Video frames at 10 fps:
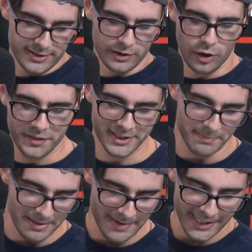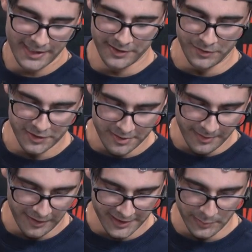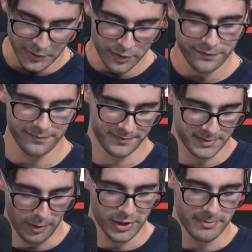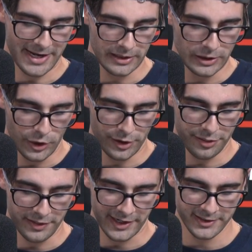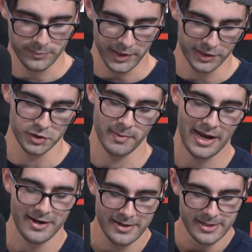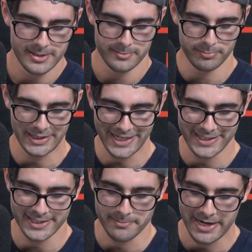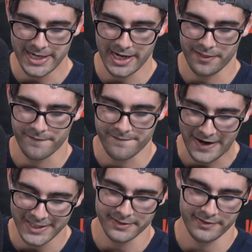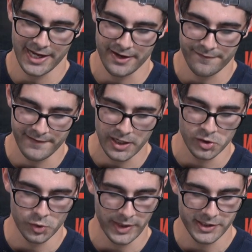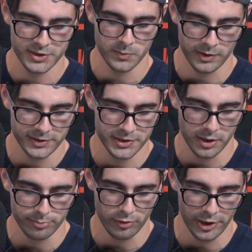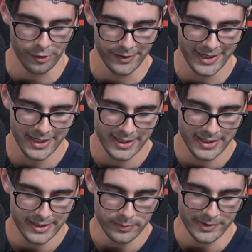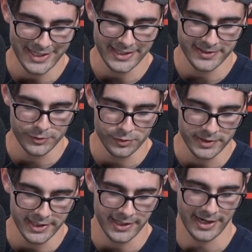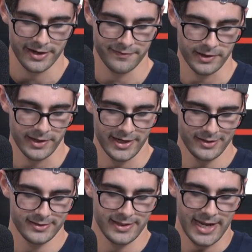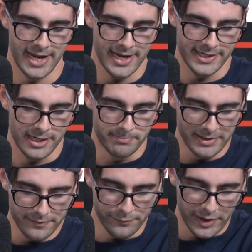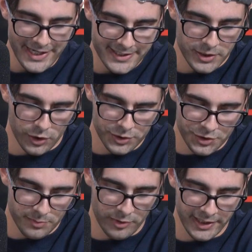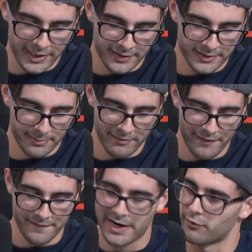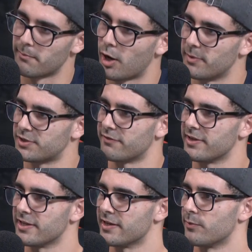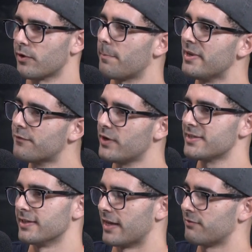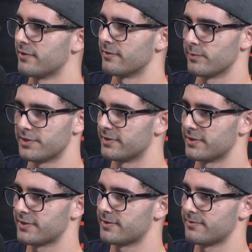a lot that's been making the news, to be honest. So we could have spoken about a lot of things. We're going to talk about players in the media, the face of the AFL, Greg Swann's top priority with his new gig at AFL House, and our Big Freeze costume rankings, some of our favourite moments over the year. We've got Big Freeze 11, which is just